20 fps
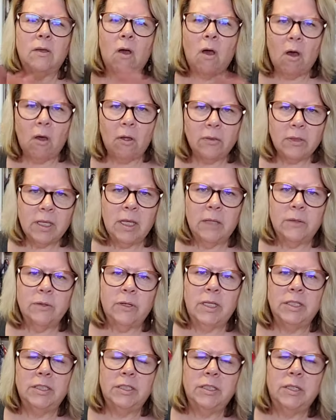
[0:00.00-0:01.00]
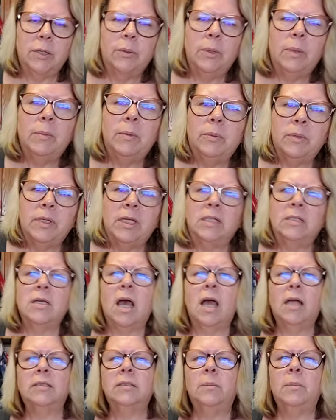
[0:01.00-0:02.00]
all the other kitchen equipment we
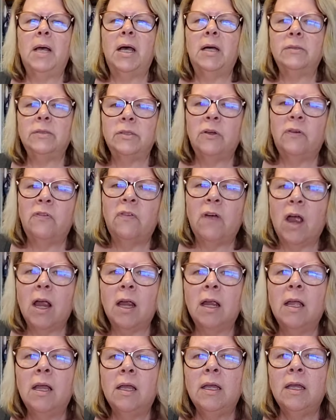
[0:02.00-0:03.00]
talked about so far.